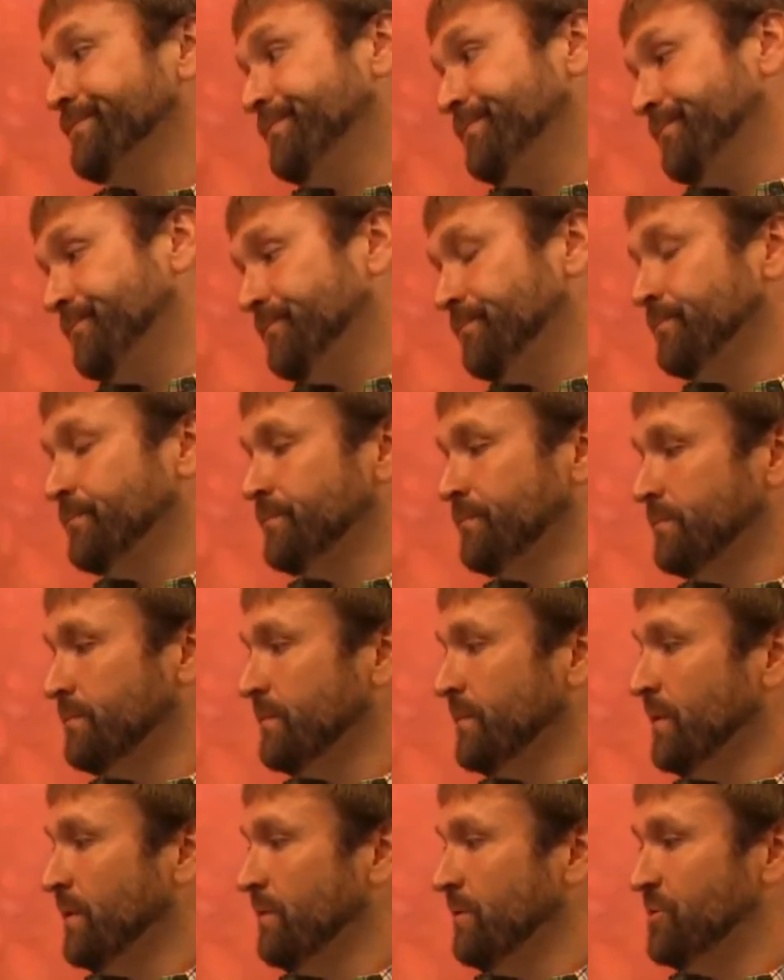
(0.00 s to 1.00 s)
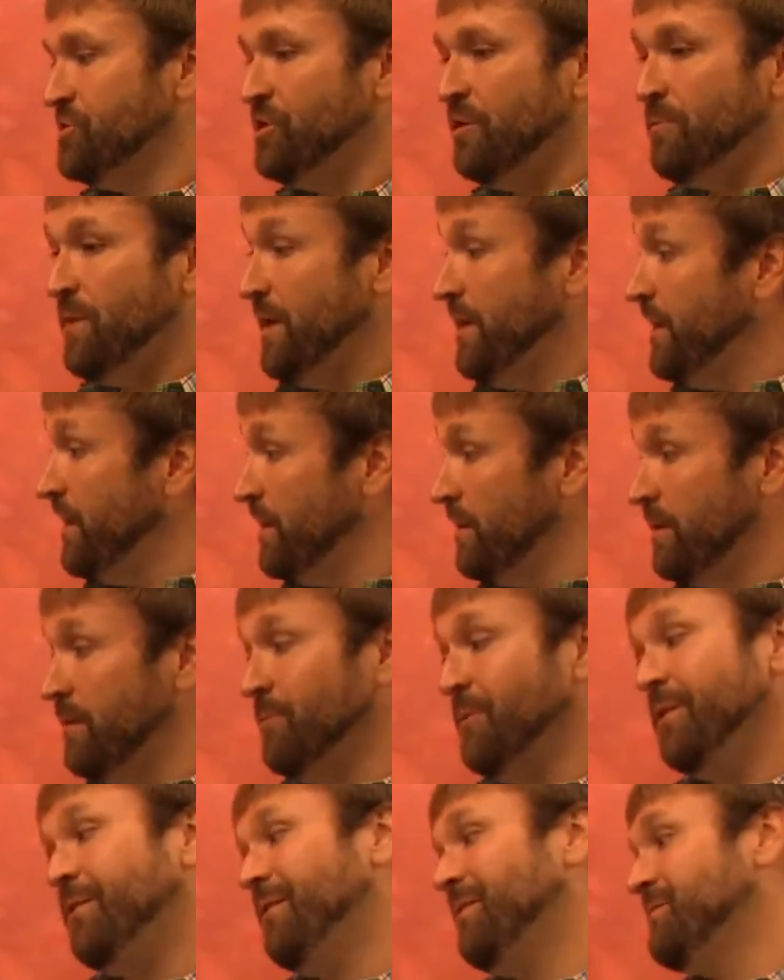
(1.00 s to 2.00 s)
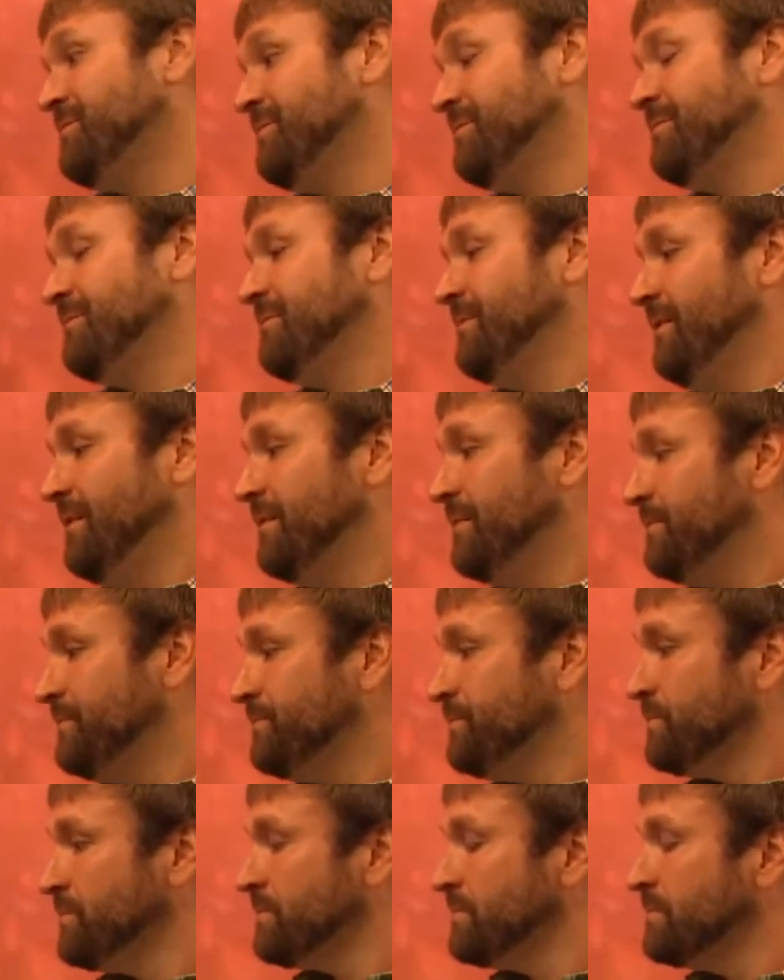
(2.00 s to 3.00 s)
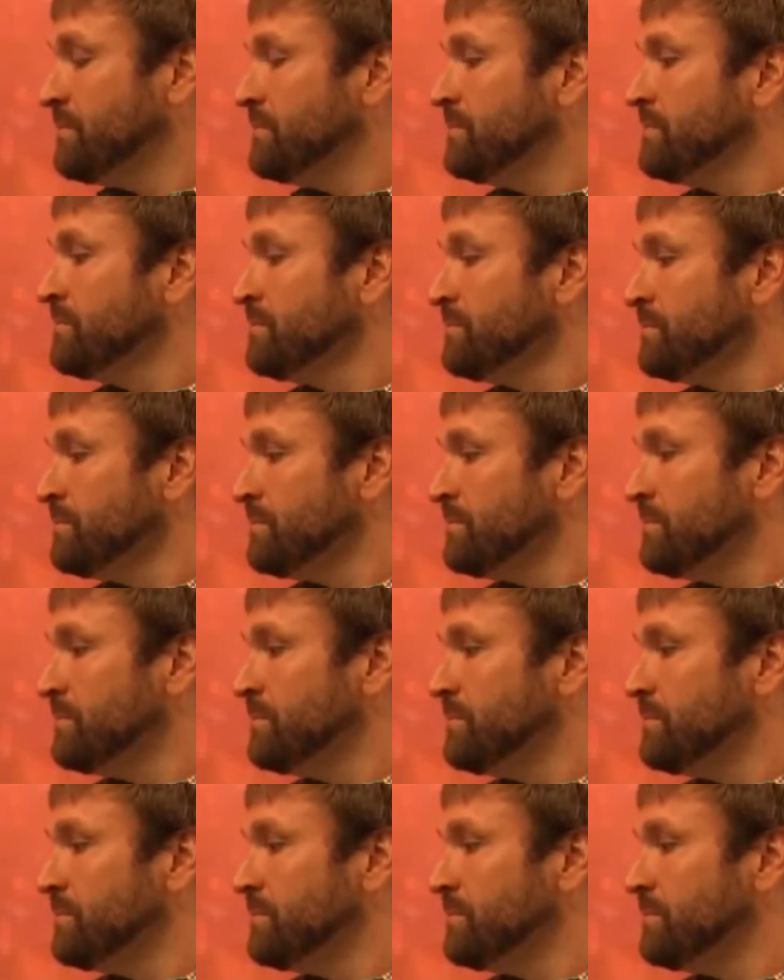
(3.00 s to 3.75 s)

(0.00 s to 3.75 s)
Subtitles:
This person isn't speaking.